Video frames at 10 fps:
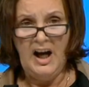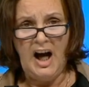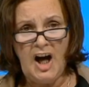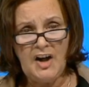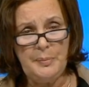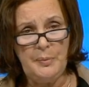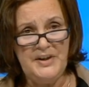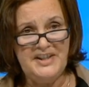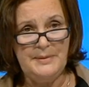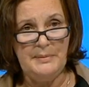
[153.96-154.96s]
ARC
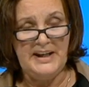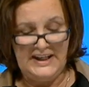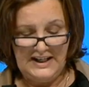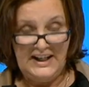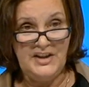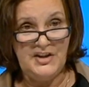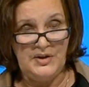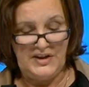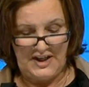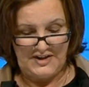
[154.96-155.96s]
appointed me in
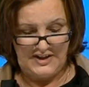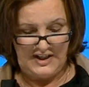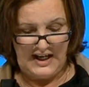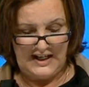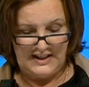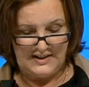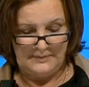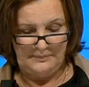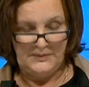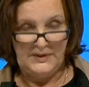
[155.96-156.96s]
2008.
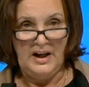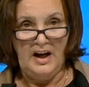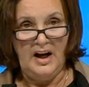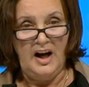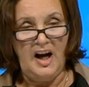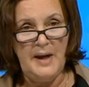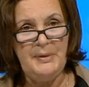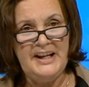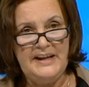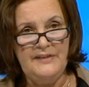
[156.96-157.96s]
I
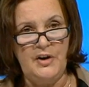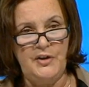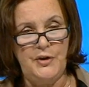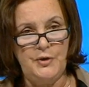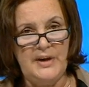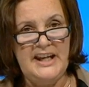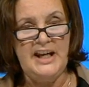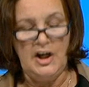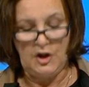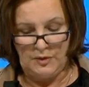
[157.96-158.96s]
believe there are
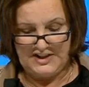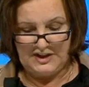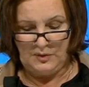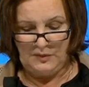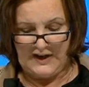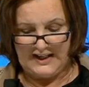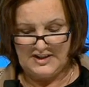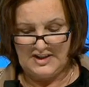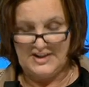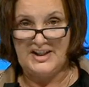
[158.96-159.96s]
3 critical
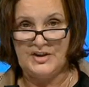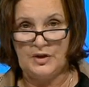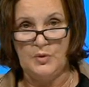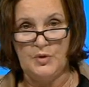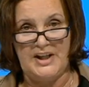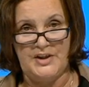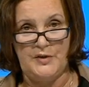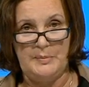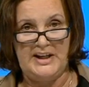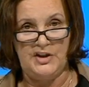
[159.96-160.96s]
factors in school
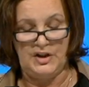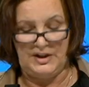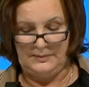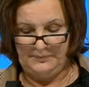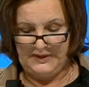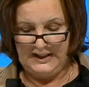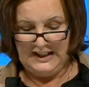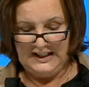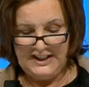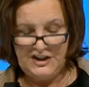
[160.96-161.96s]
transformation:
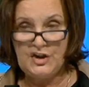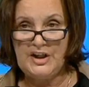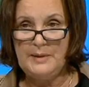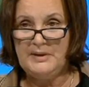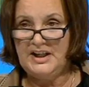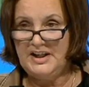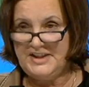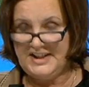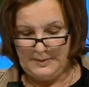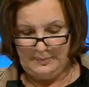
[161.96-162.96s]
leadership,
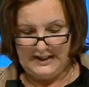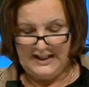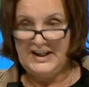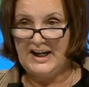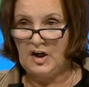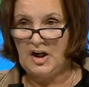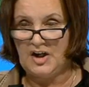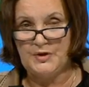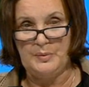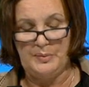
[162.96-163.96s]
discipline, and
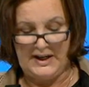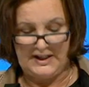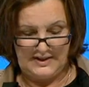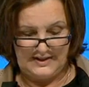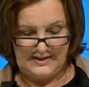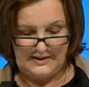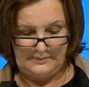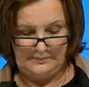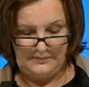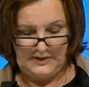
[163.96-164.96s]
classroom practice.
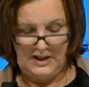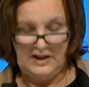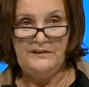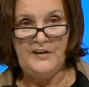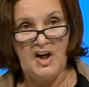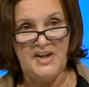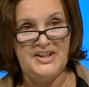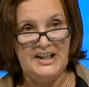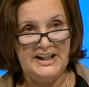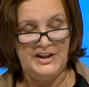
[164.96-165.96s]

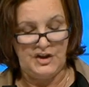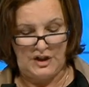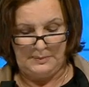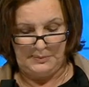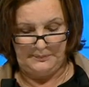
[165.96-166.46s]
First, leadership.